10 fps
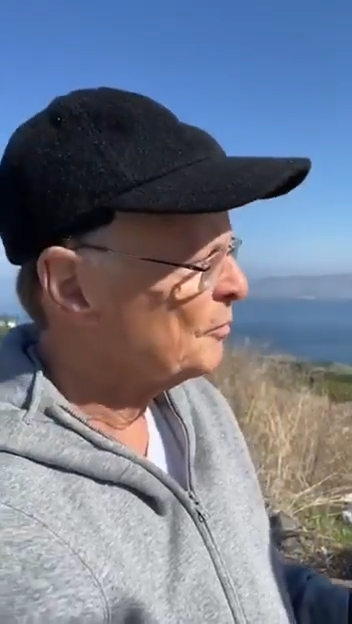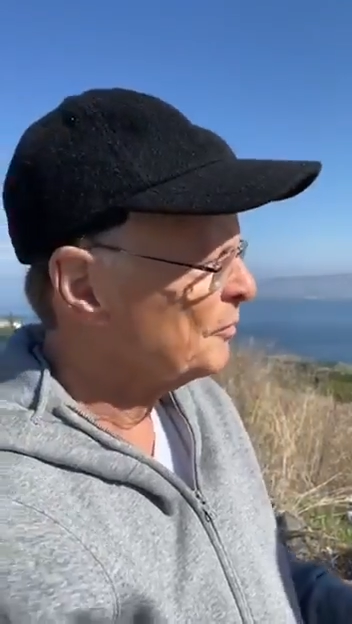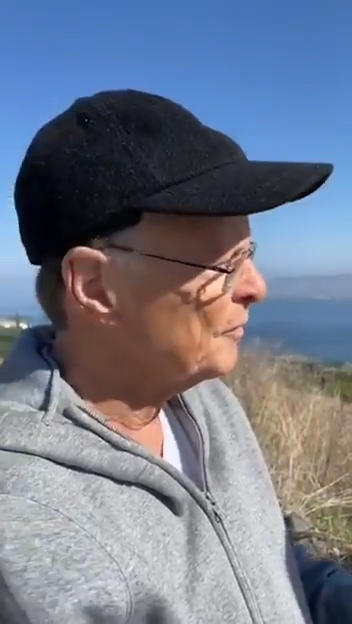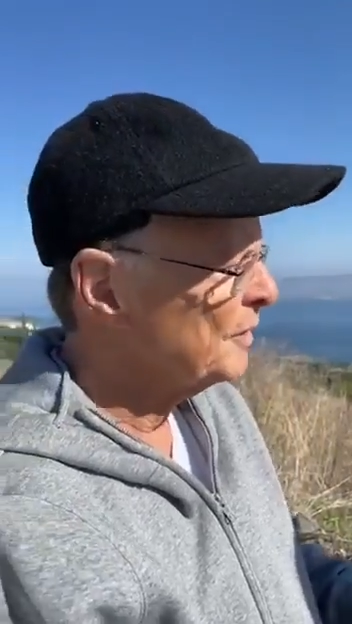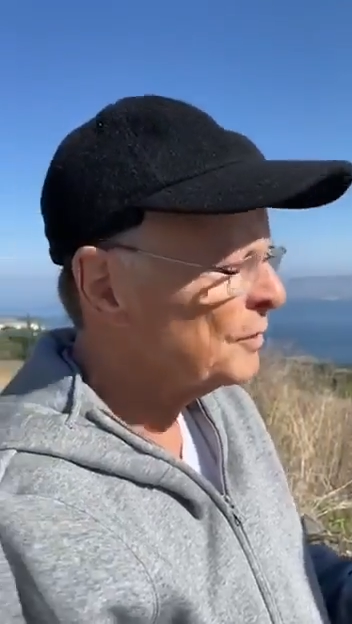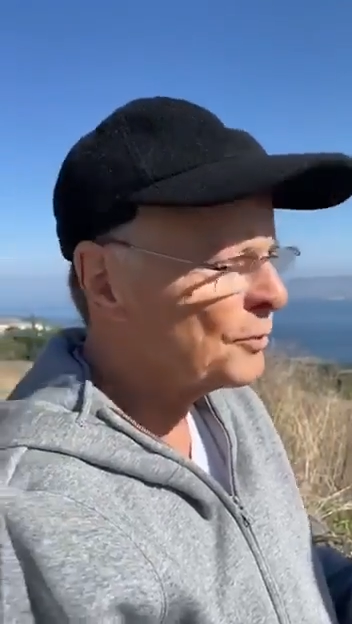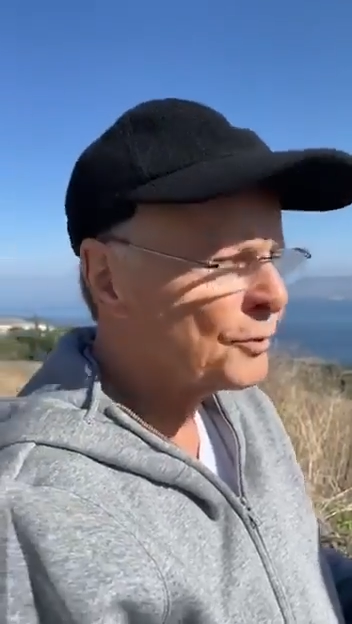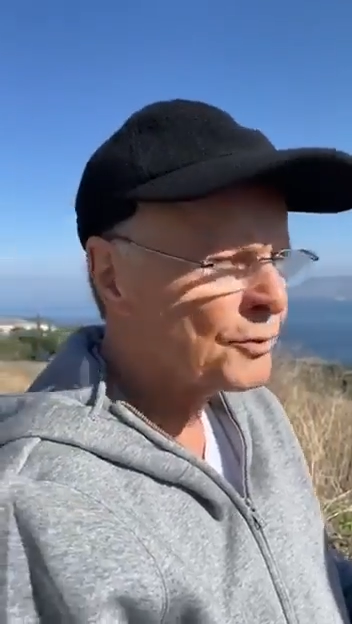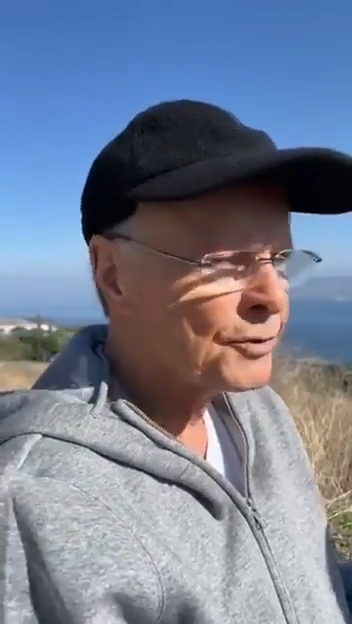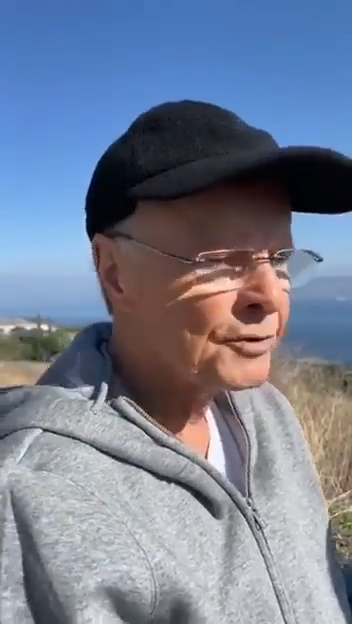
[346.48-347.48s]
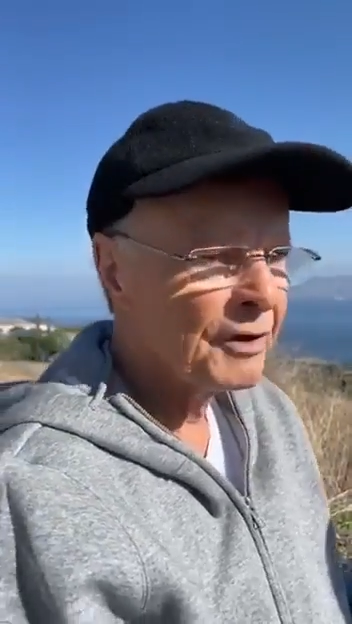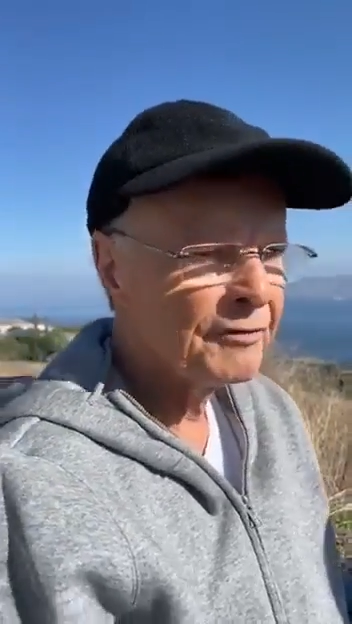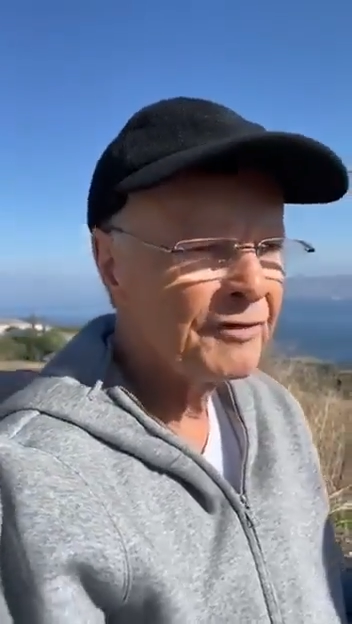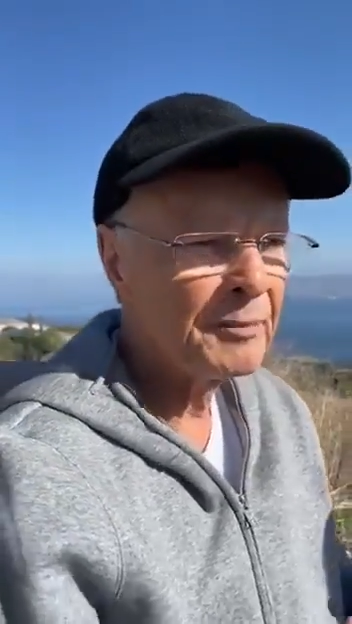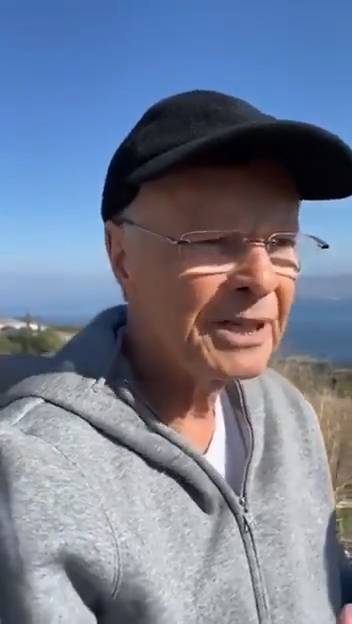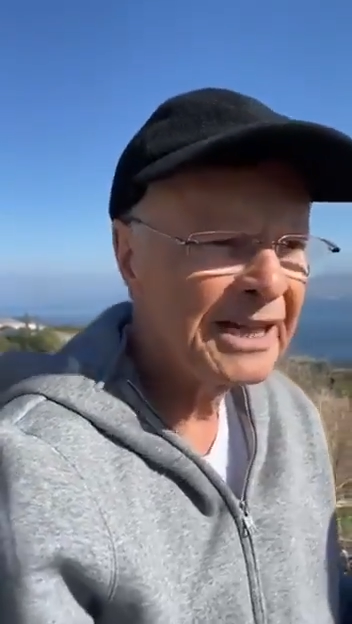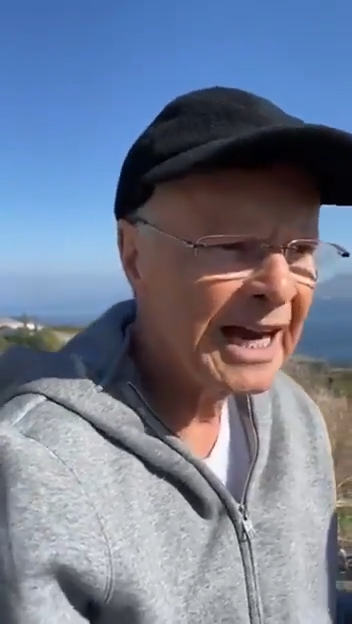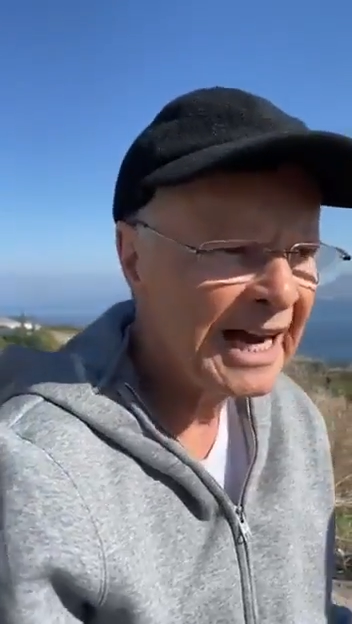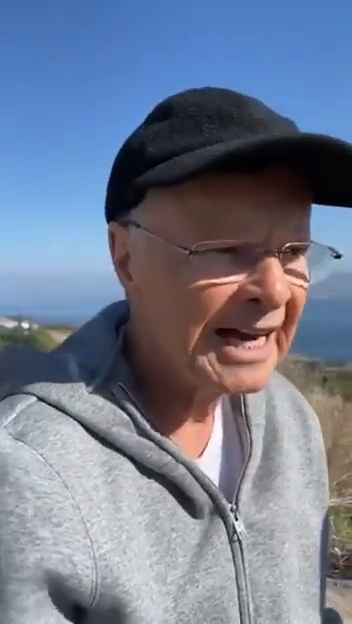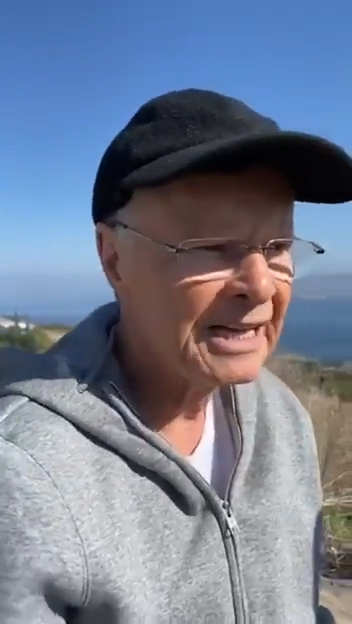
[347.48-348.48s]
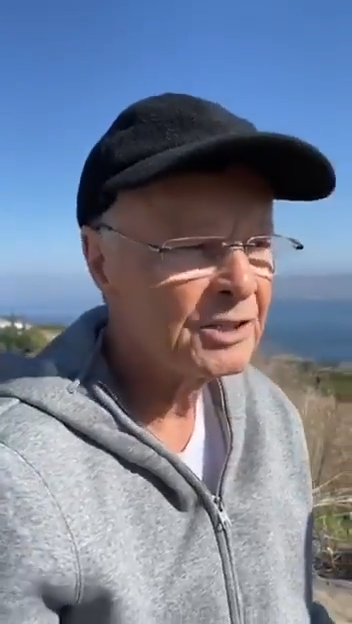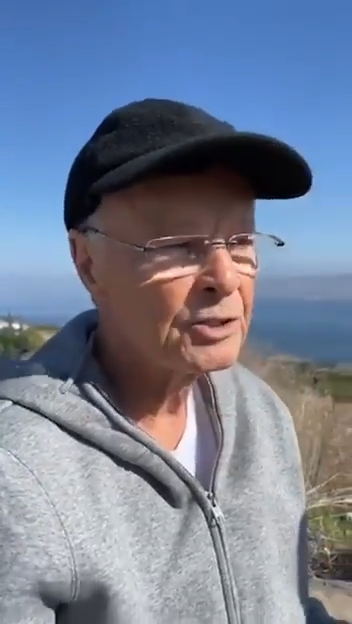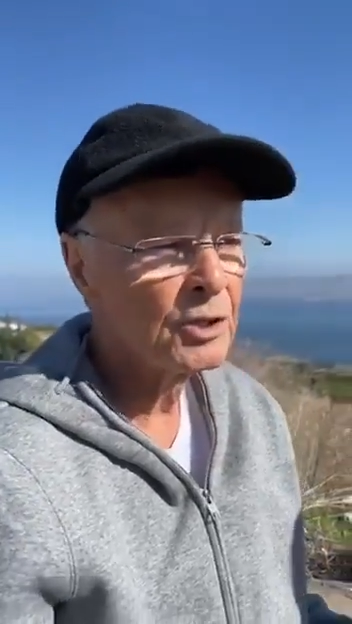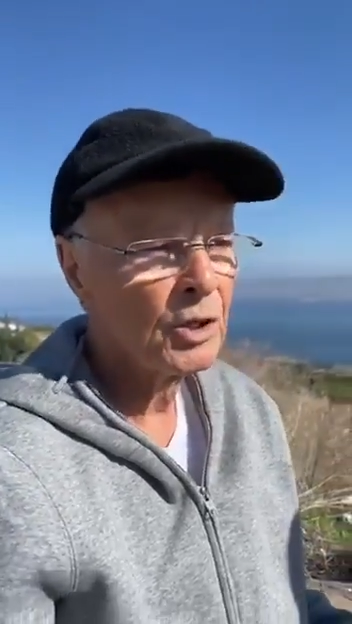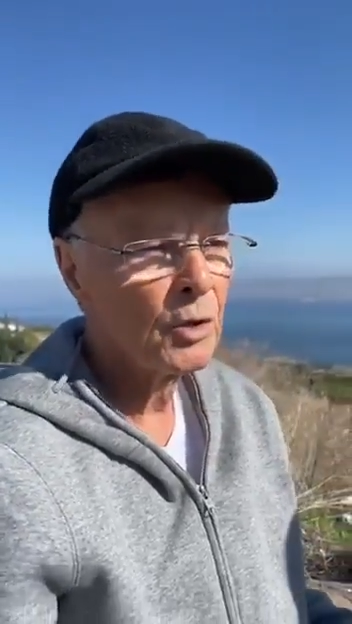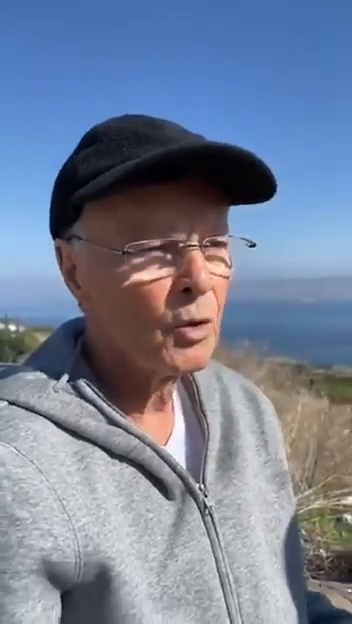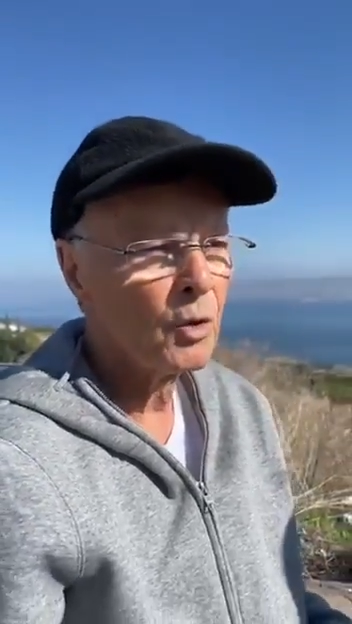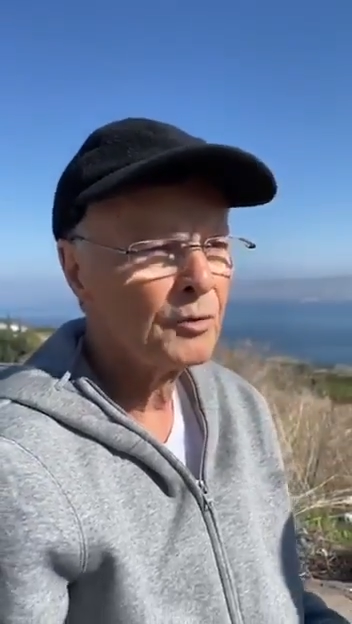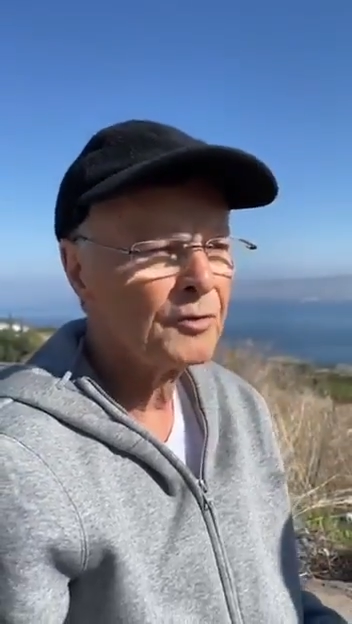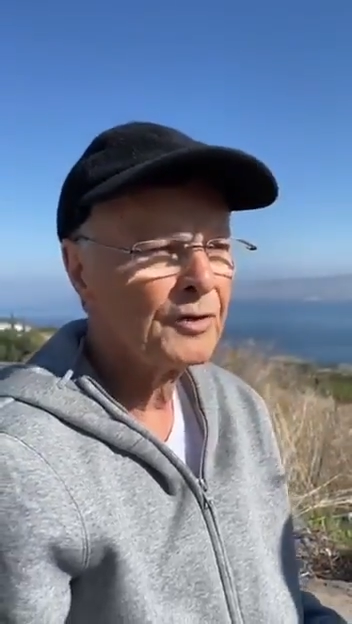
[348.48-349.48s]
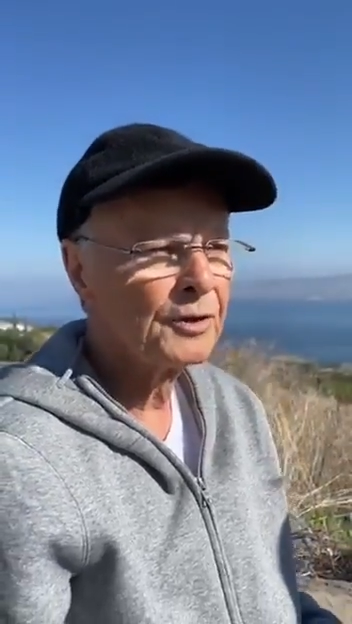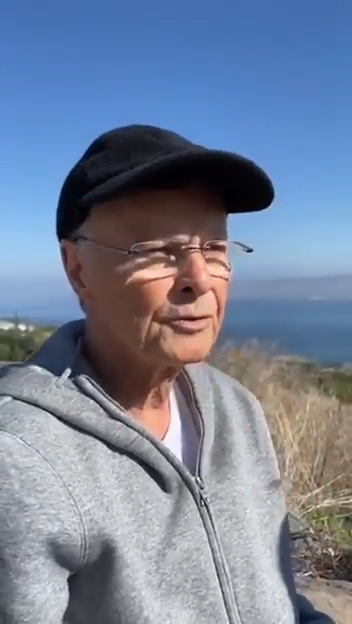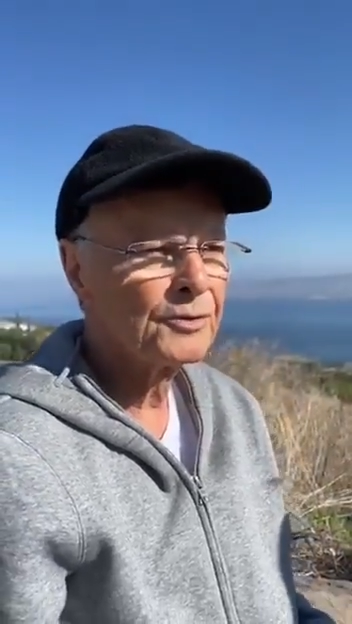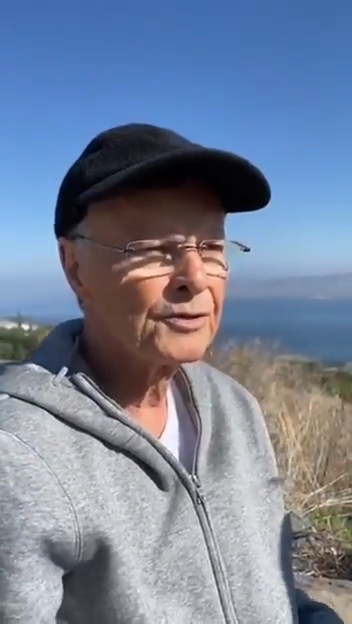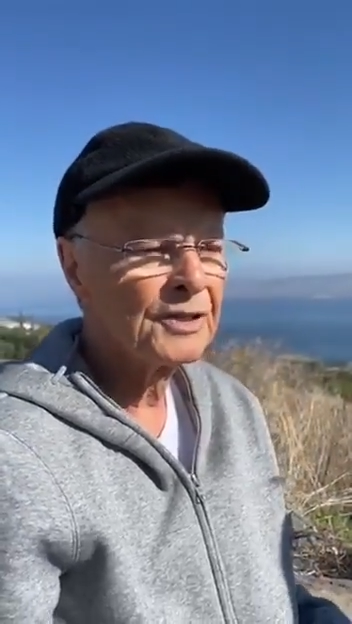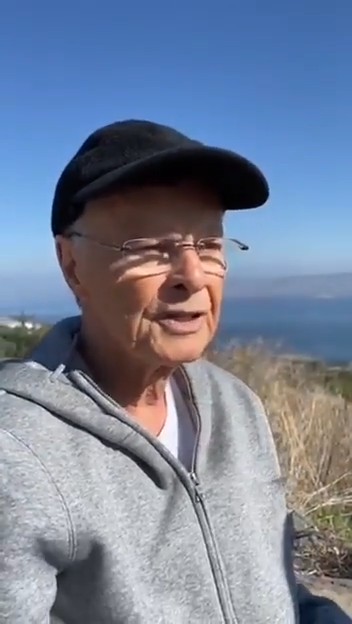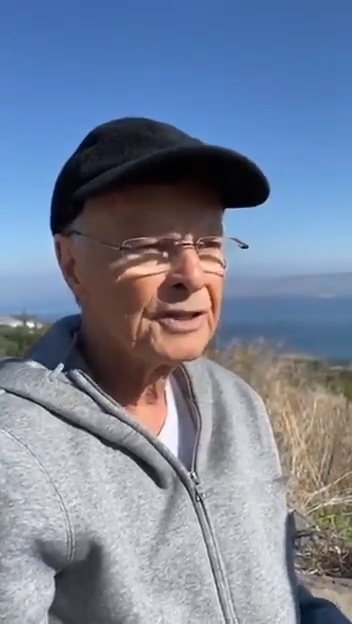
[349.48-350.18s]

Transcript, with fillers: So when you see conflicts in families,